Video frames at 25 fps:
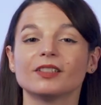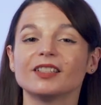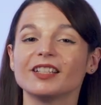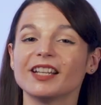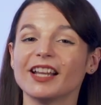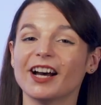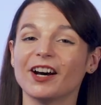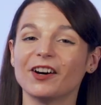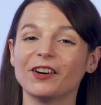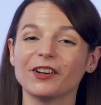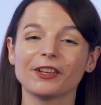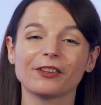
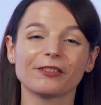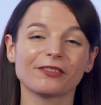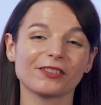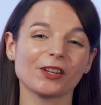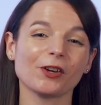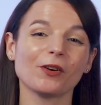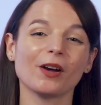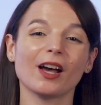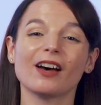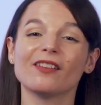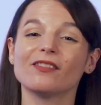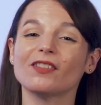Now, if
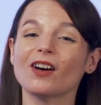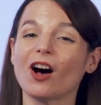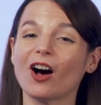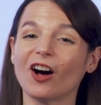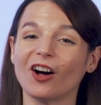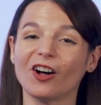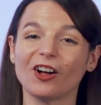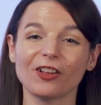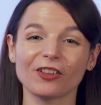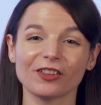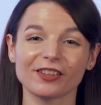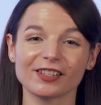you have
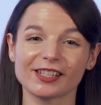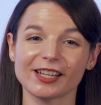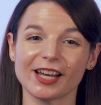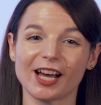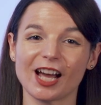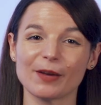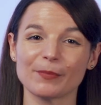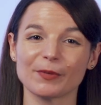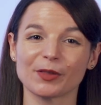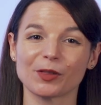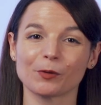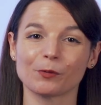all the
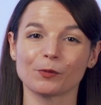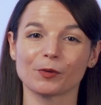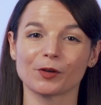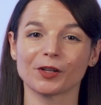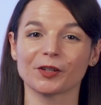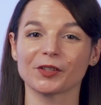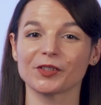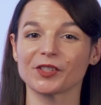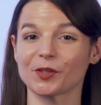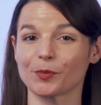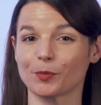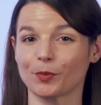time in the
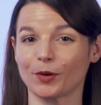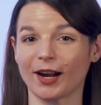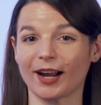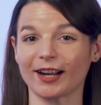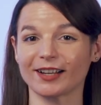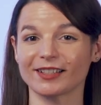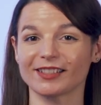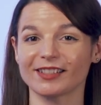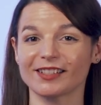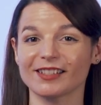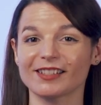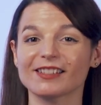world to
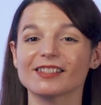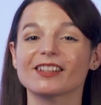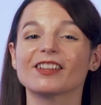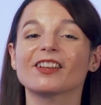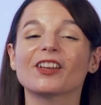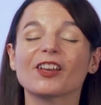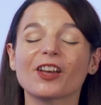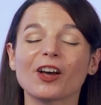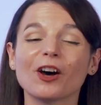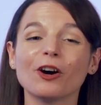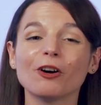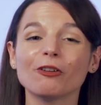practice,
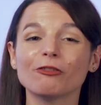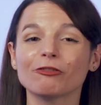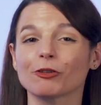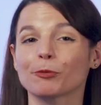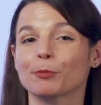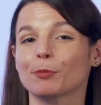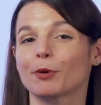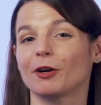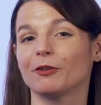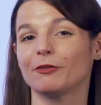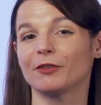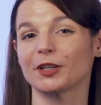go for
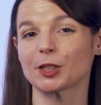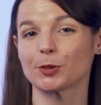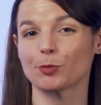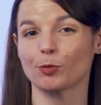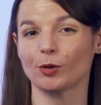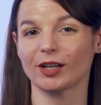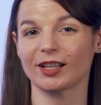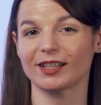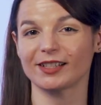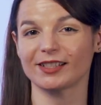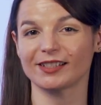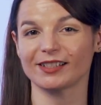perfect
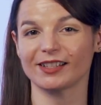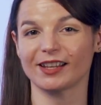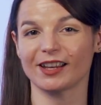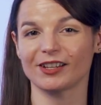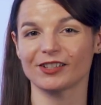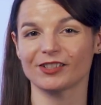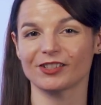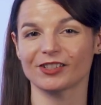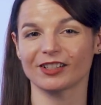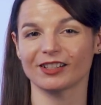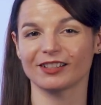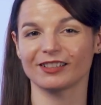
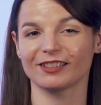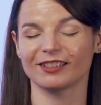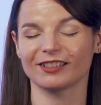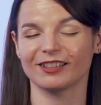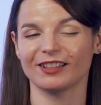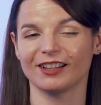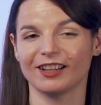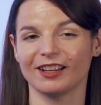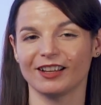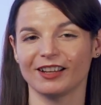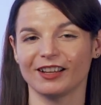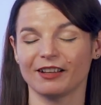pronunciation.
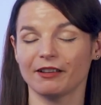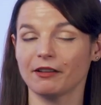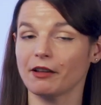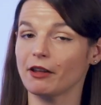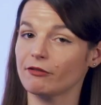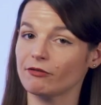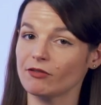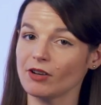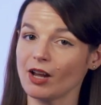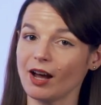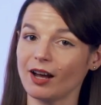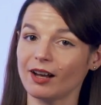
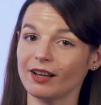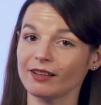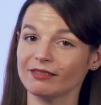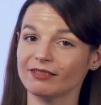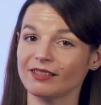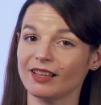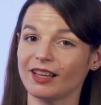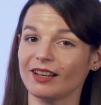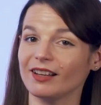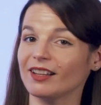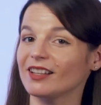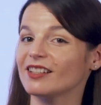If not,
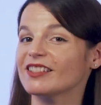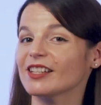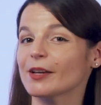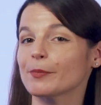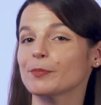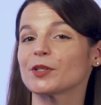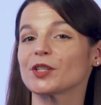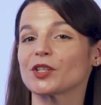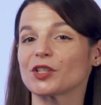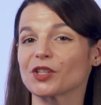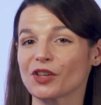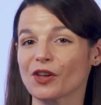then it's
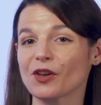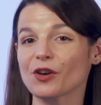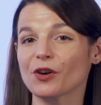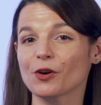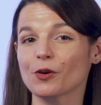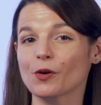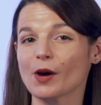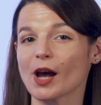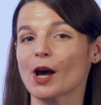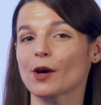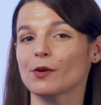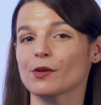up to
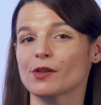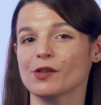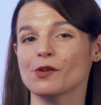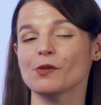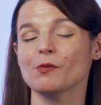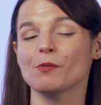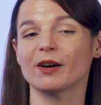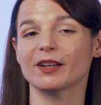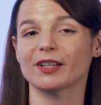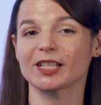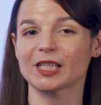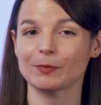you how
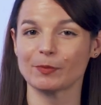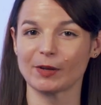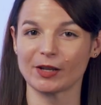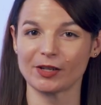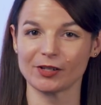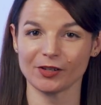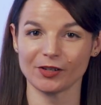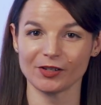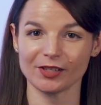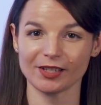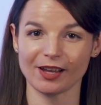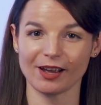you want to
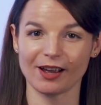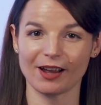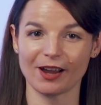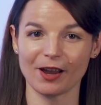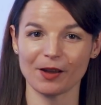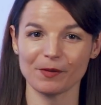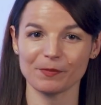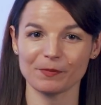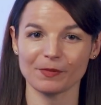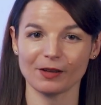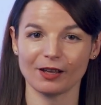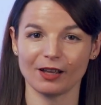spend your
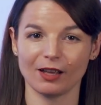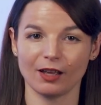time.